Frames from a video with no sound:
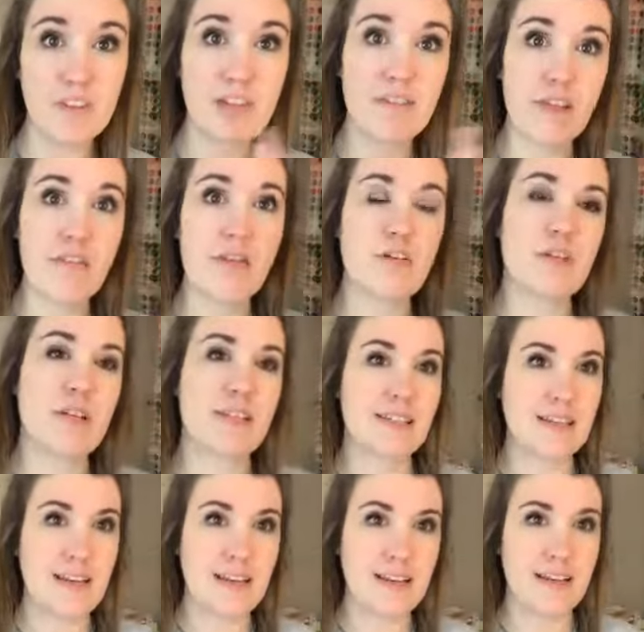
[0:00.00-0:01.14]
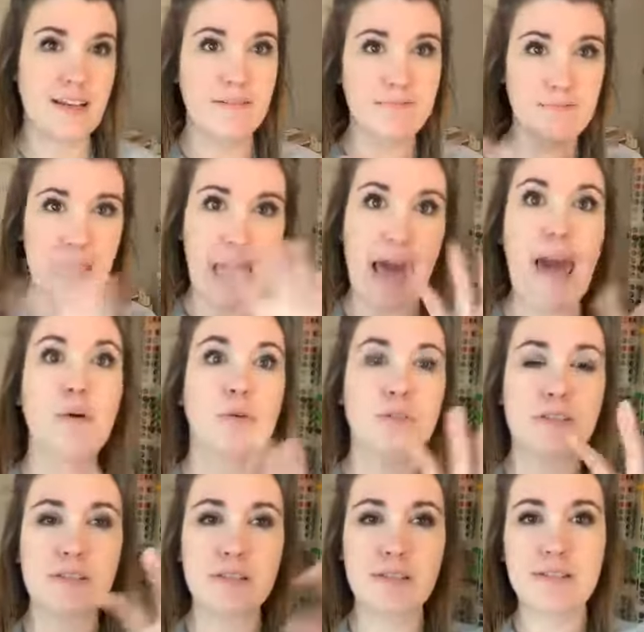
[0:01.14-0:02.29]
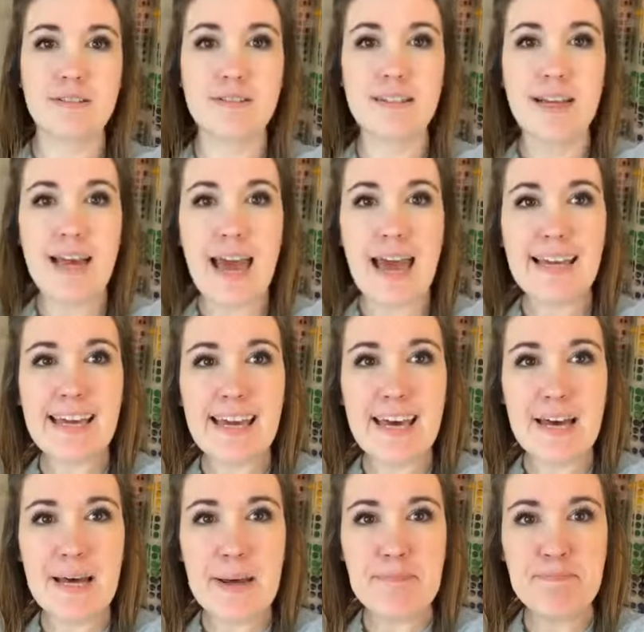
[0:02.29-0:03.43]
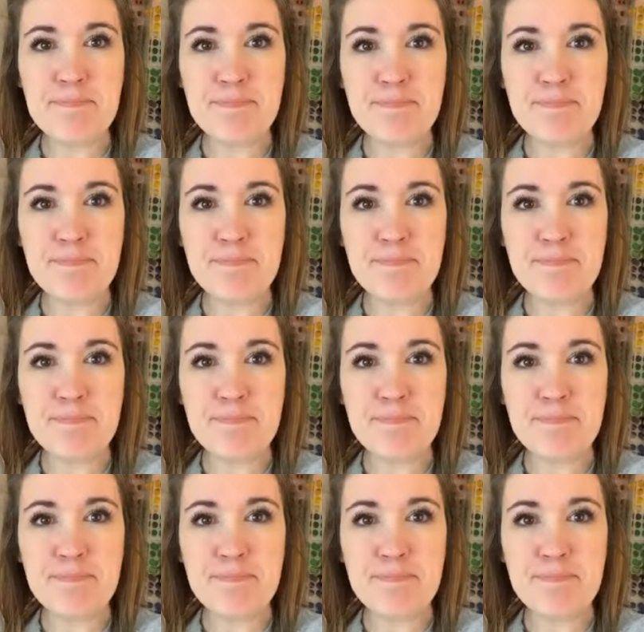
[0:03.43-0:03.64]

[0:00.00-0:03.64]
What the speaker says: their designated ounce. Hey, Kim.